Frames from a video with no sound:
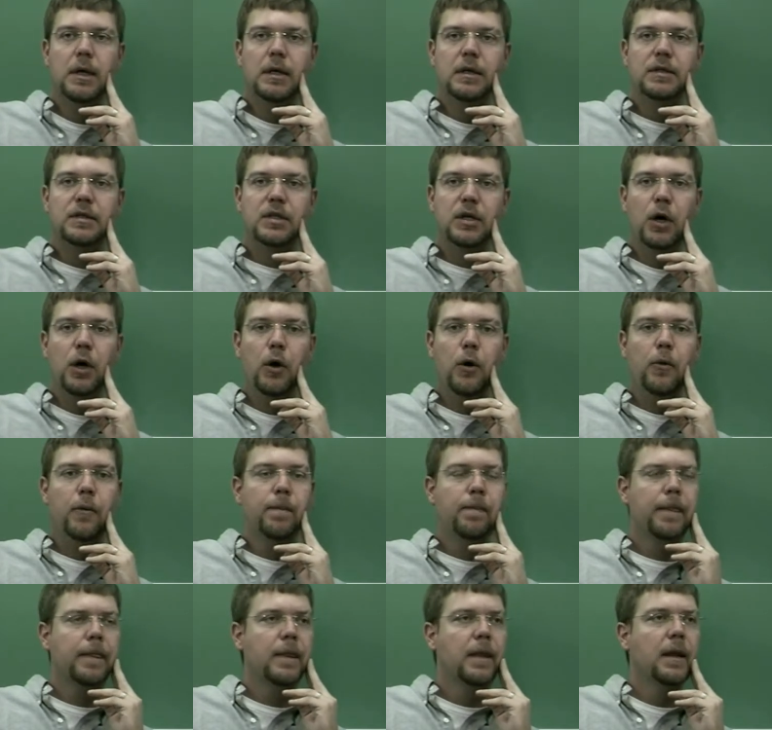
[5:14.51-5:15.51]
So
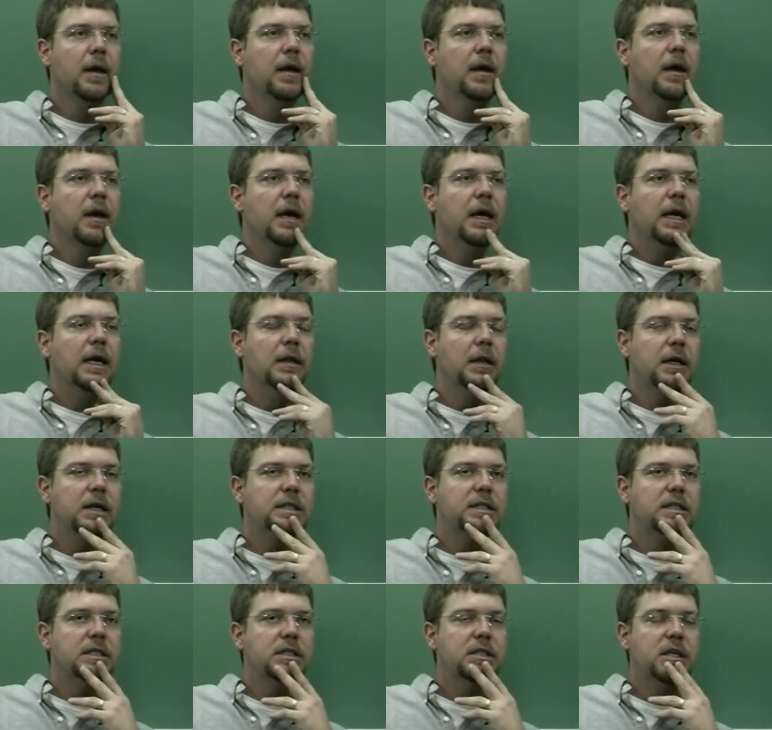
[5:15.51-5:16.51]
he
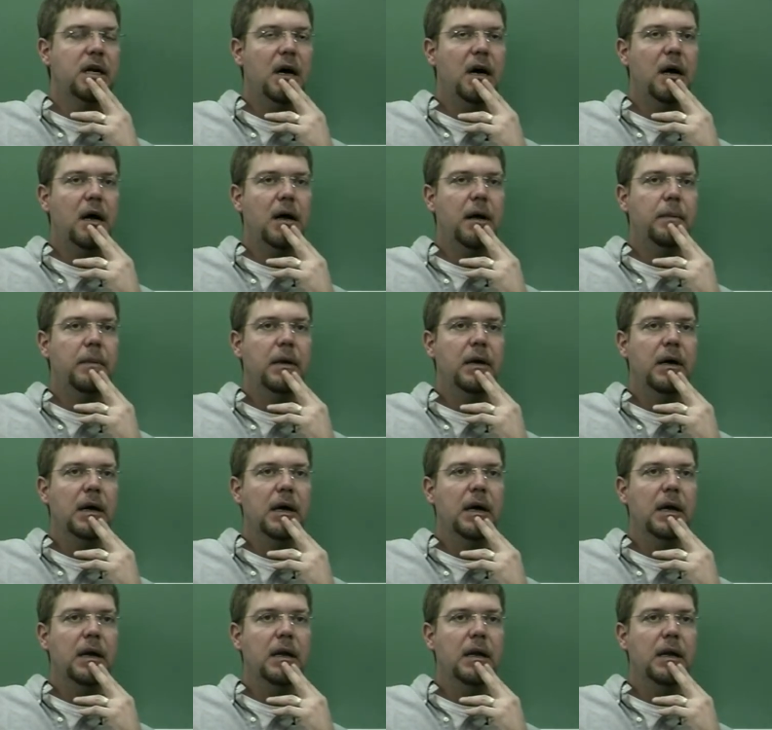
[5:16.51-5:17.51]
lost his job,
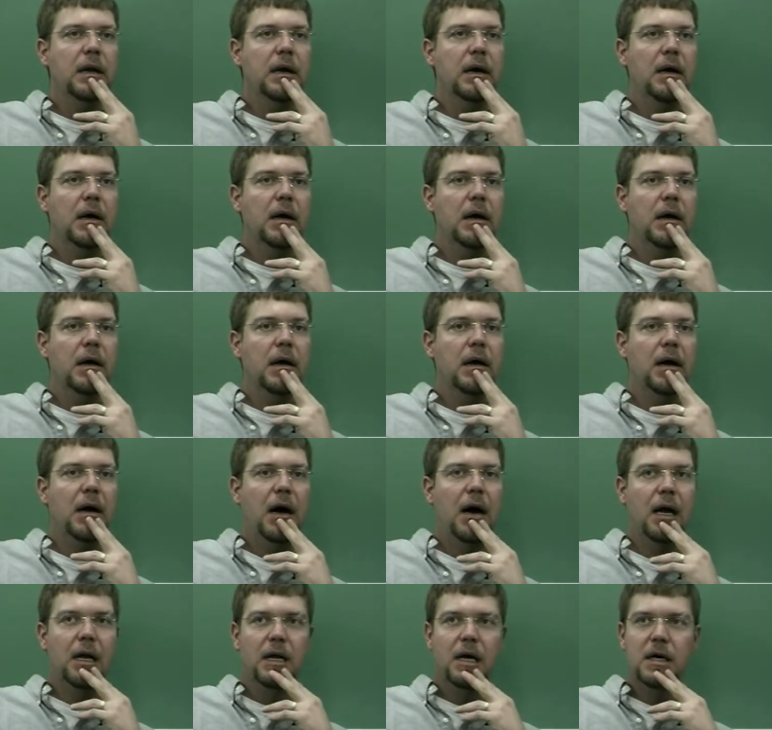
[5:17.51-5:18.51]
and uh,
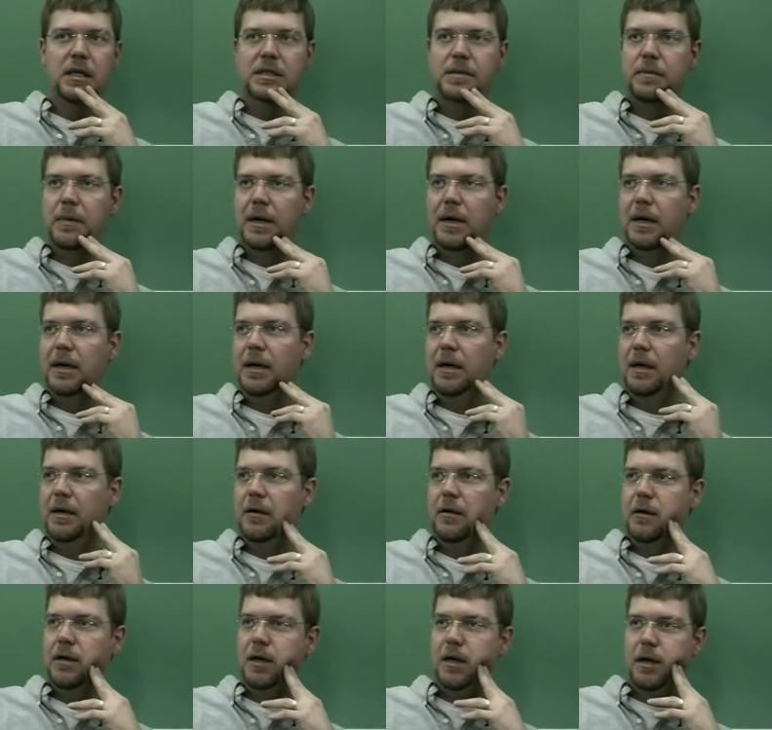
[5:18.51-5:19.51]
I lost my
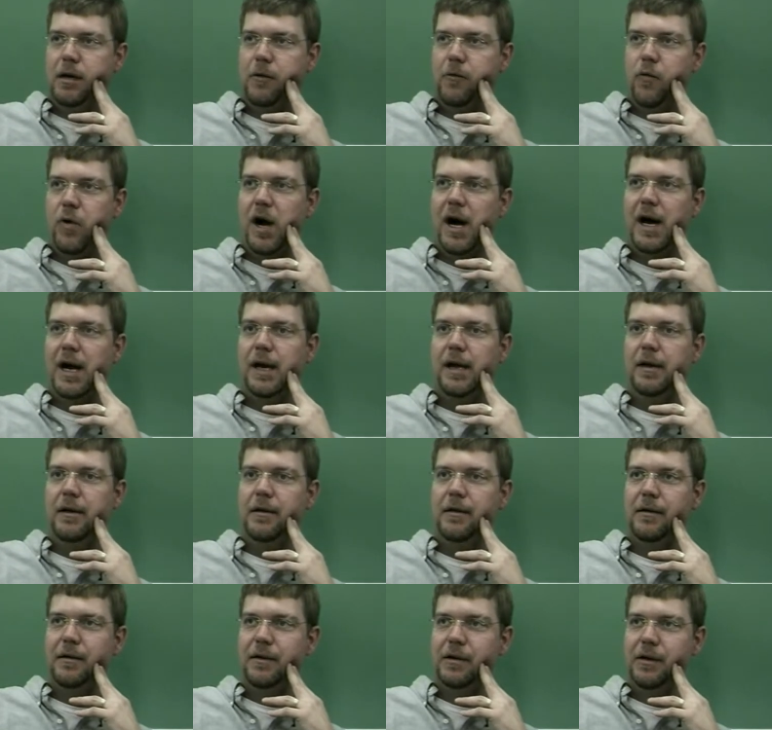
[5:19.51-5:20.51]
uh, ride,
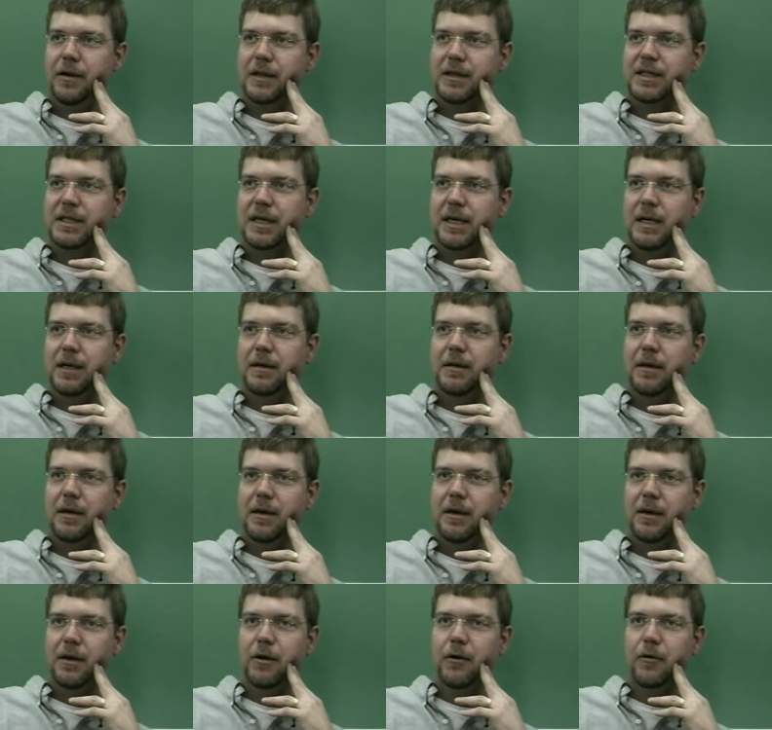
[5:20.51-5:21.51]
you can say,
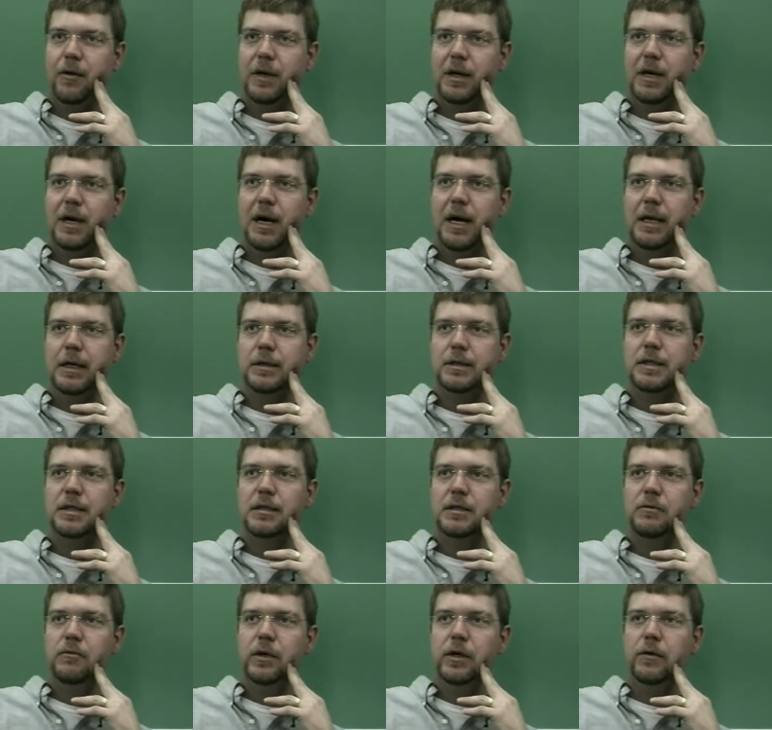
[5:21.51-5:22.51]
uh, going to college,
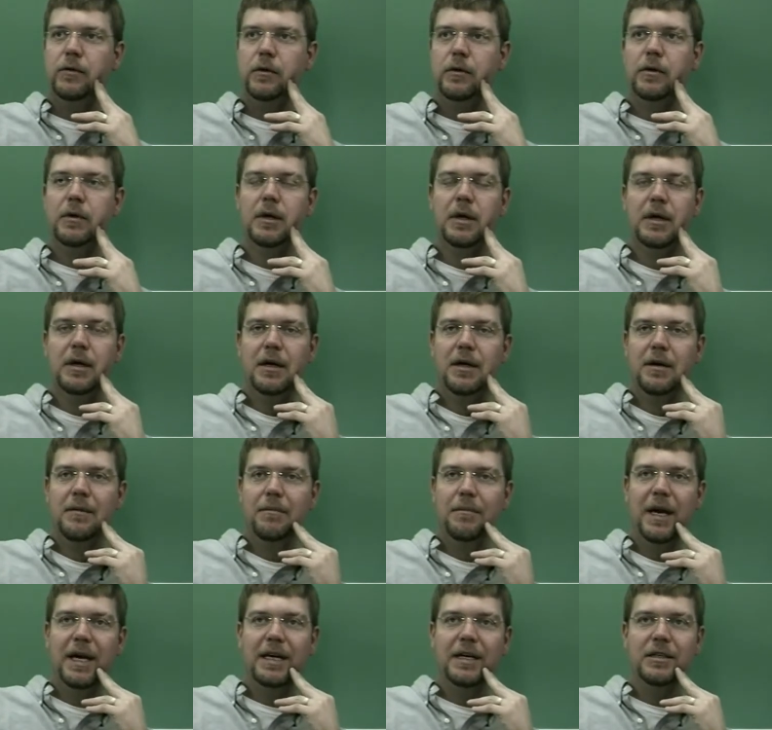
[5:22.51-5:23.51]
because we were
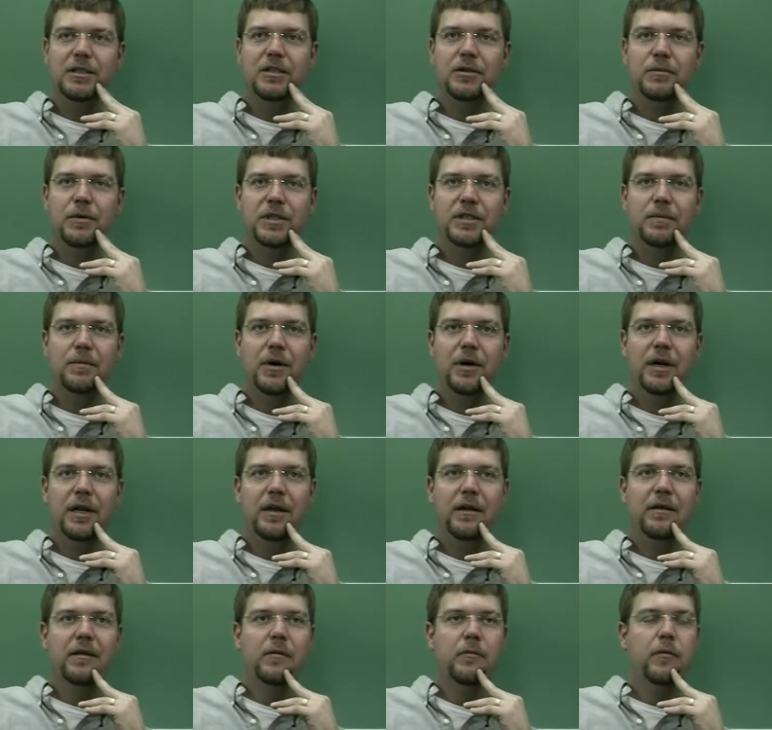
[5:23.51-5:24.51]
making too much money
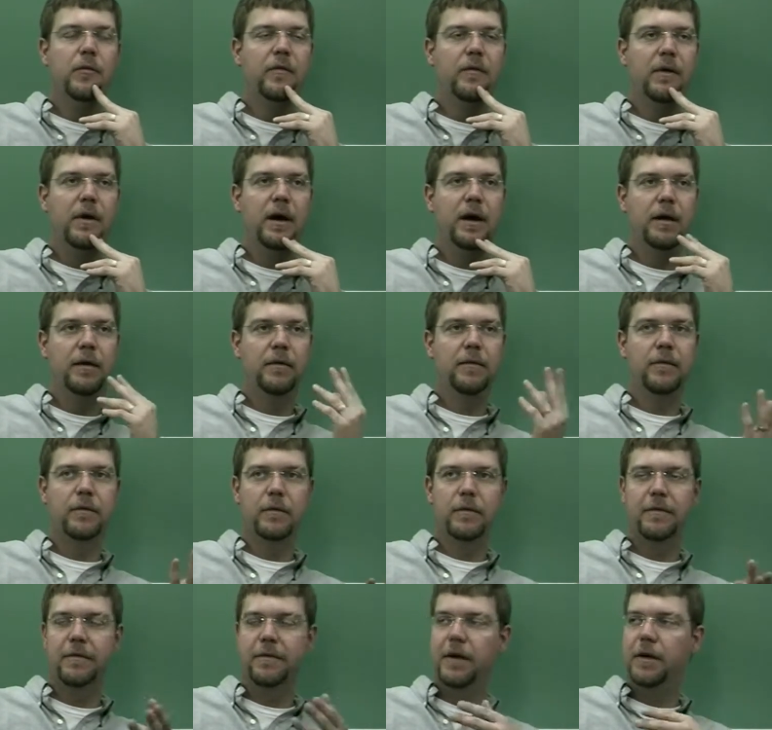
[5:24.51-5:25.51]
to provide
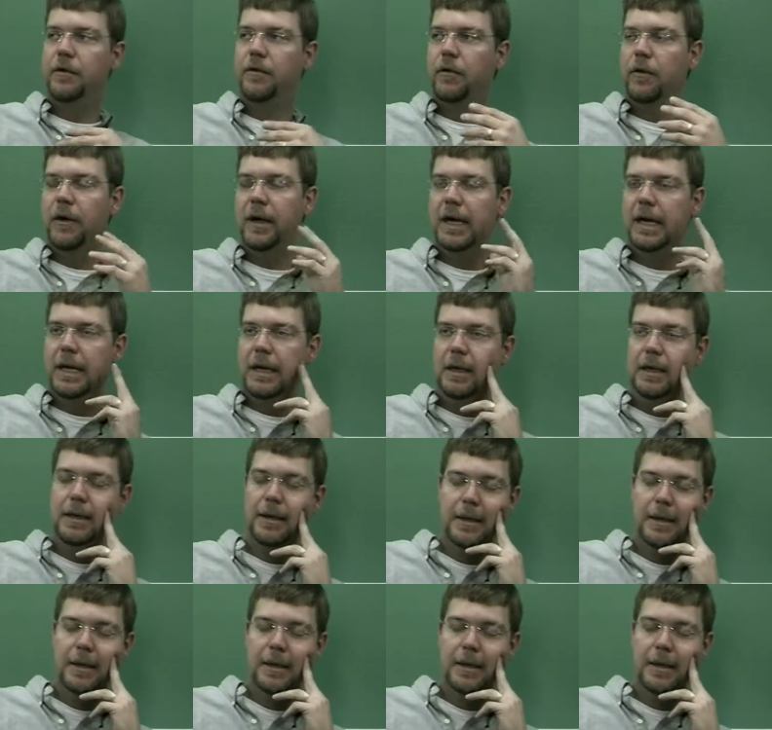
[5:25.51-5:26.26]
for federal aid.